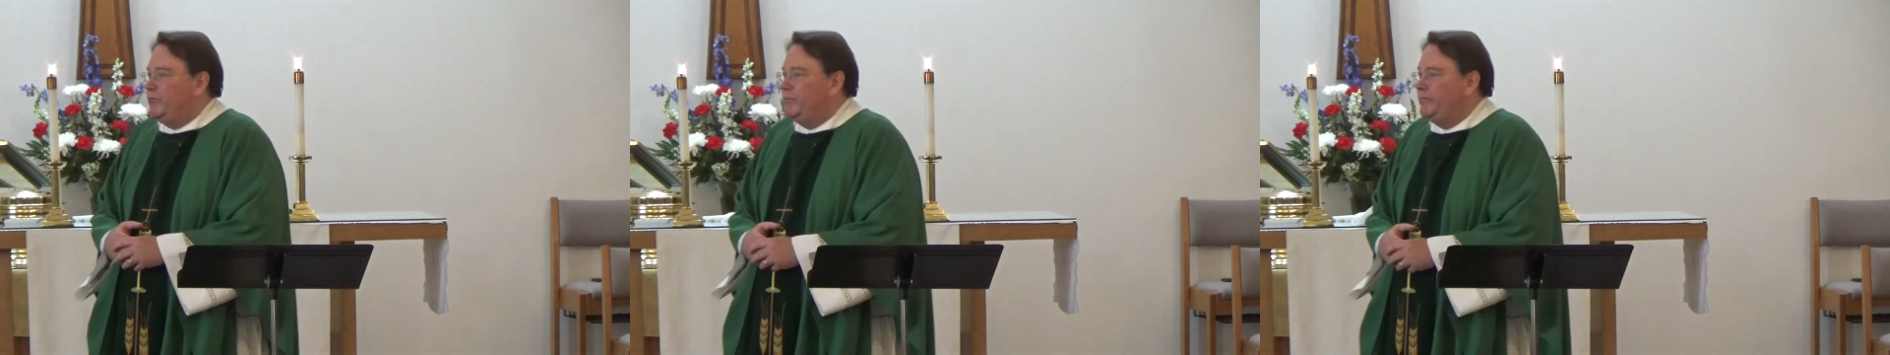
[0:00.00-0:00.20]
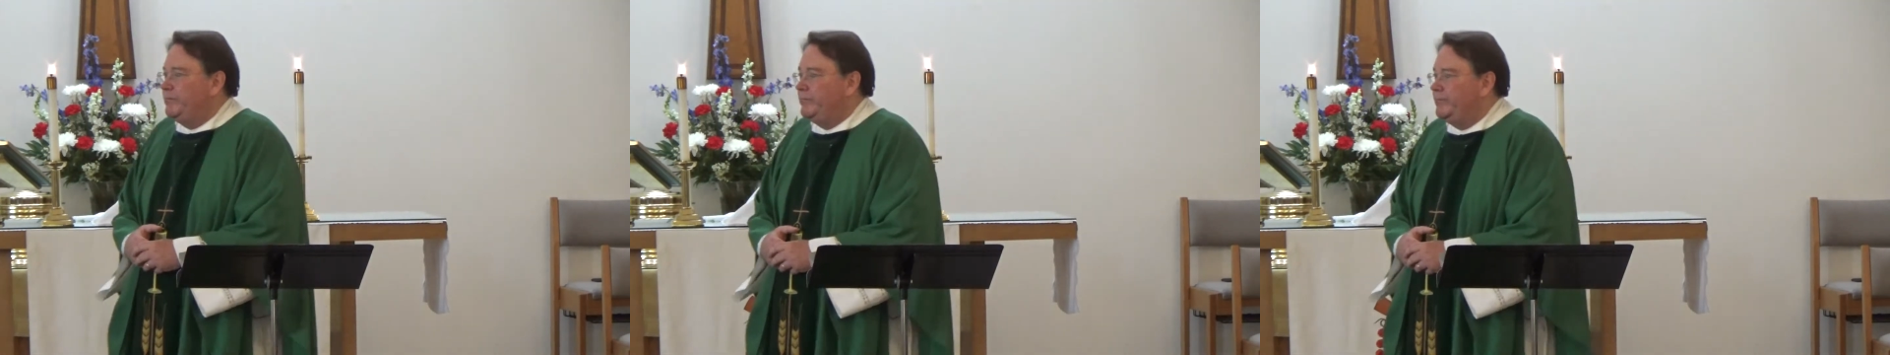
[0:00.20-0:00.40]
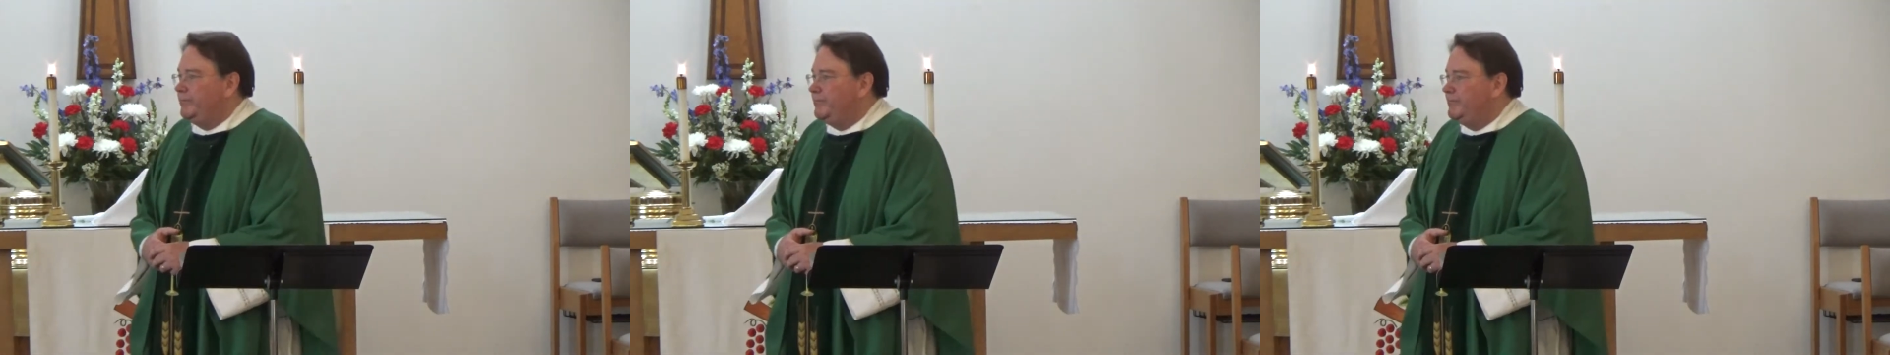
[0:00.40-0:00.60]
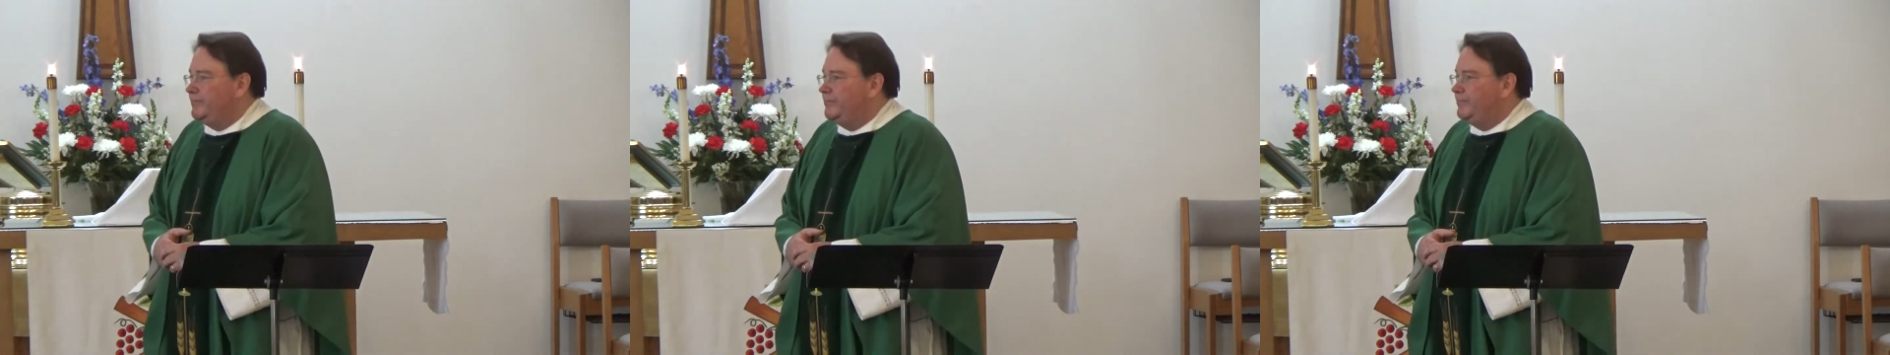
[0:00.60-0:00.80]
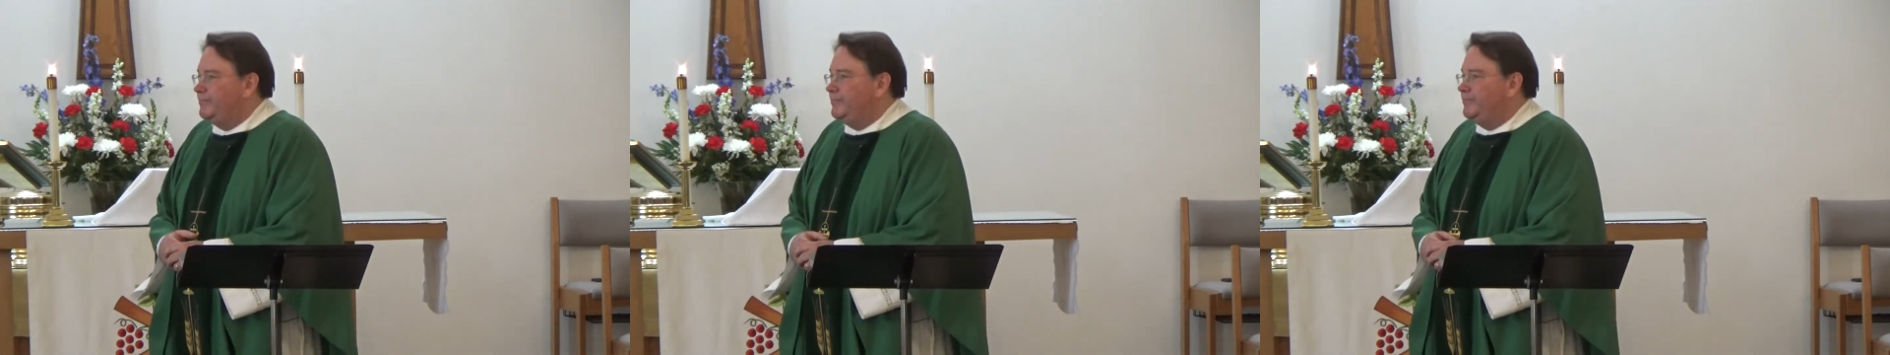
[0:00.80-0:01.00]

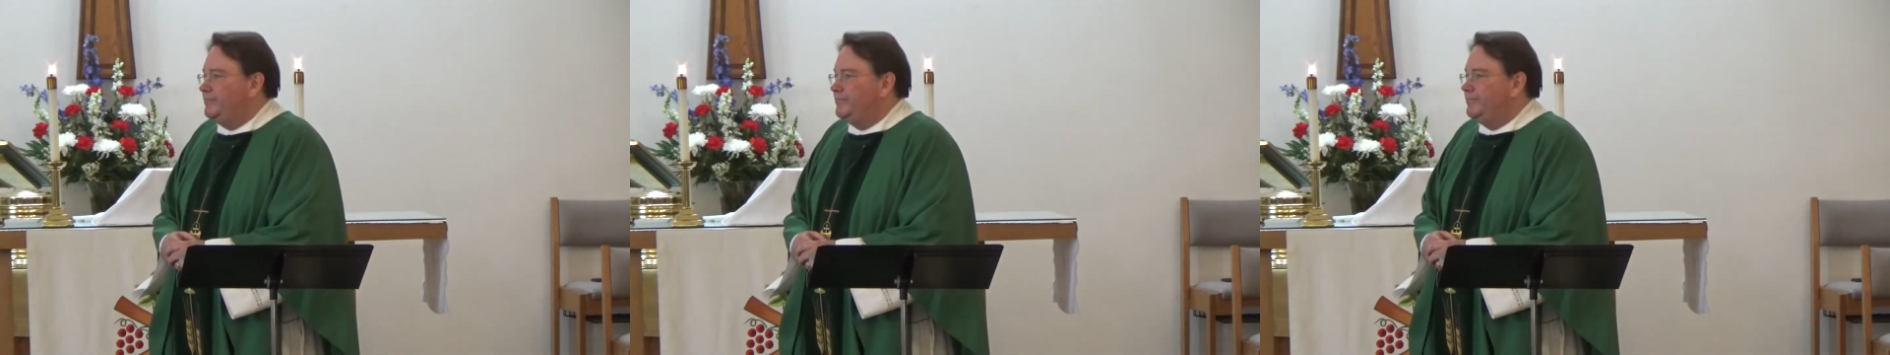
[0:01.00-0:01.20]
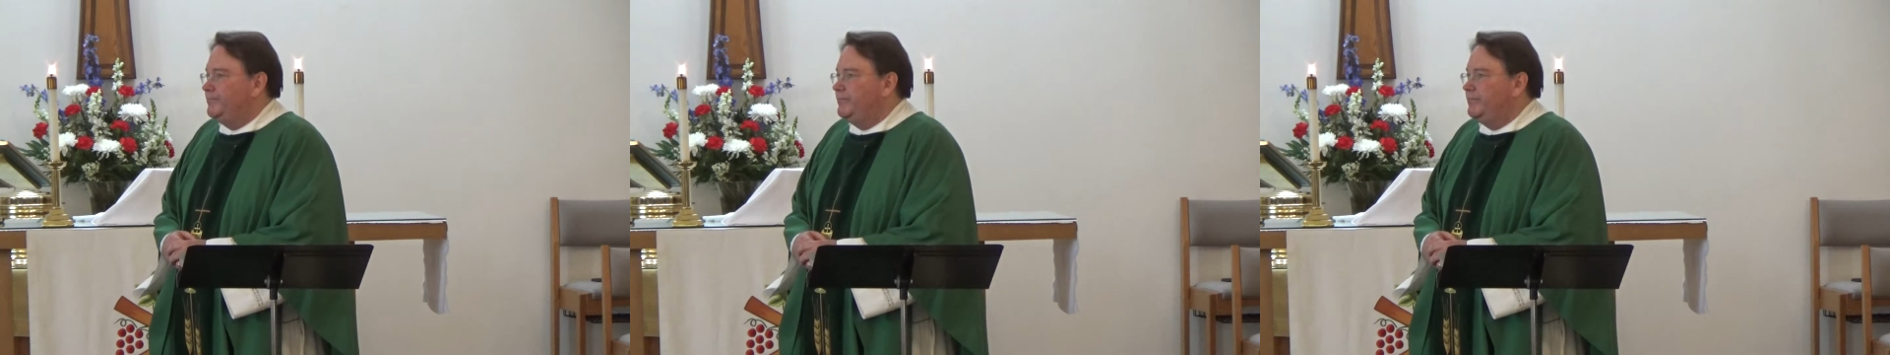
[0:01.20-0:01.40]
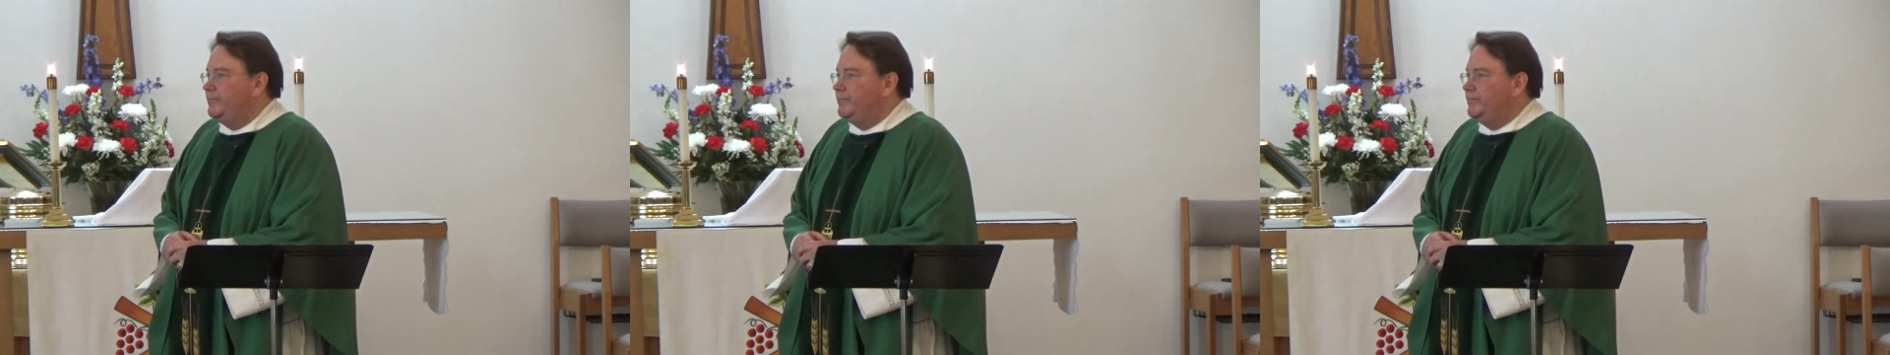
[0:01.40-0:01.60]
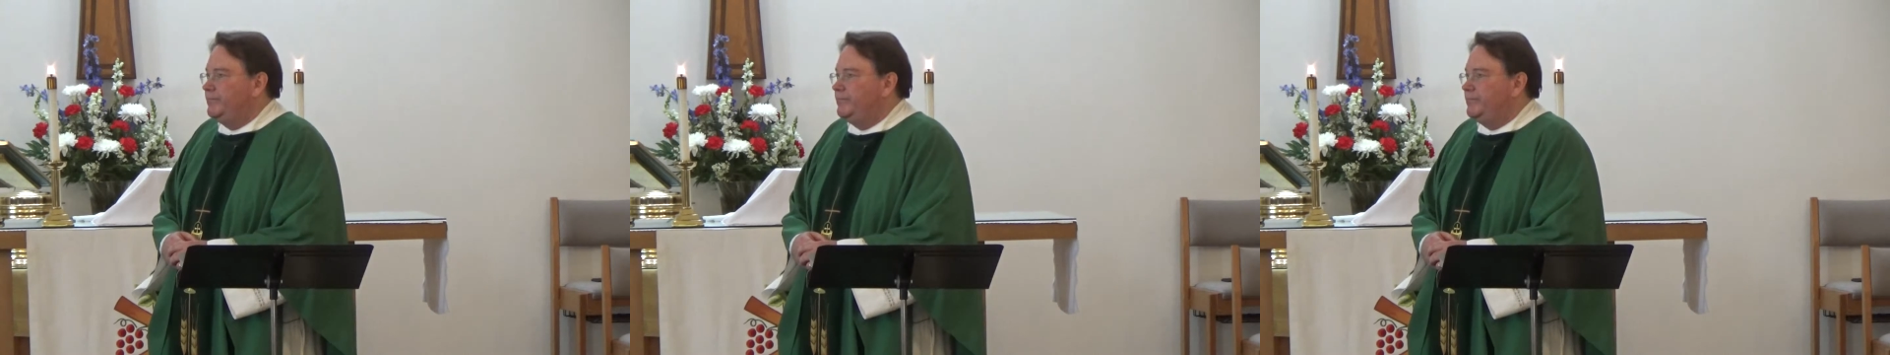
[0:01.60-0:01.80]
(no one is talking)